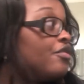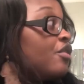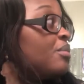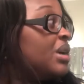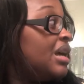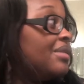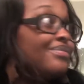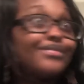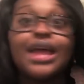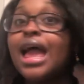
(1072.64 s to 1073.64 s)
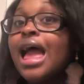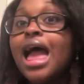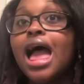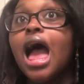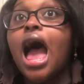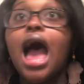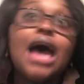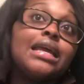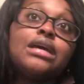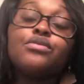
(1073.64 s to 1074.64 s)
for me,
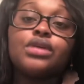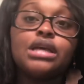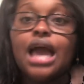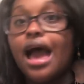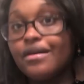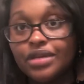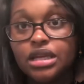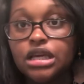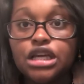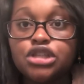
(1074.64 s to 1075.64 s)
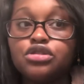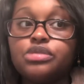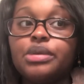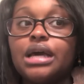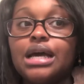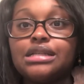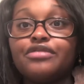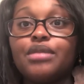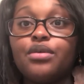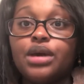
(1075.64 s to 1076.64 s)
I didn't really have any issues because
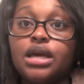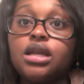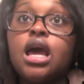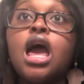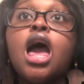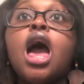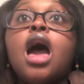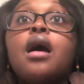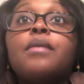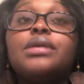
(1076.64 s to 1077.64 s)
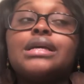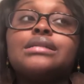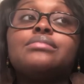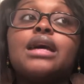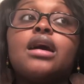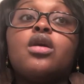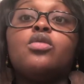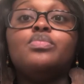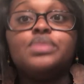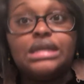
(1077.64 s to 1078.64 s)
of my weight, because I'm not
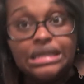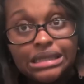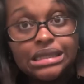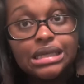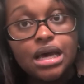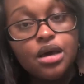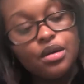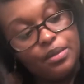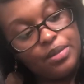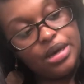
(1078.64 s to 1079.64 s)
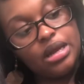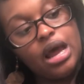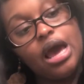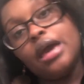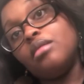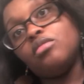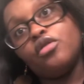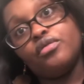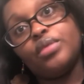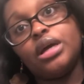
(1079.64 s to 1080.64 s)
obese, but I am
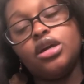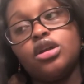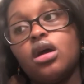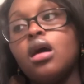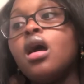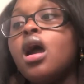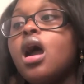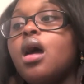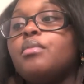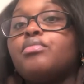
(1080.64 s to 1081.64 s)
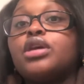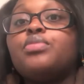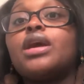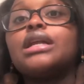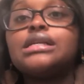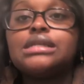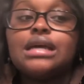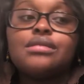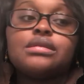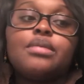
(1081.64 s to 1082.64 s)
overweight, you know.
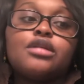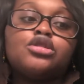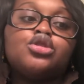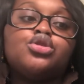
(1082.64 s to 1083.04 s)
Pre-pregnancy, I was about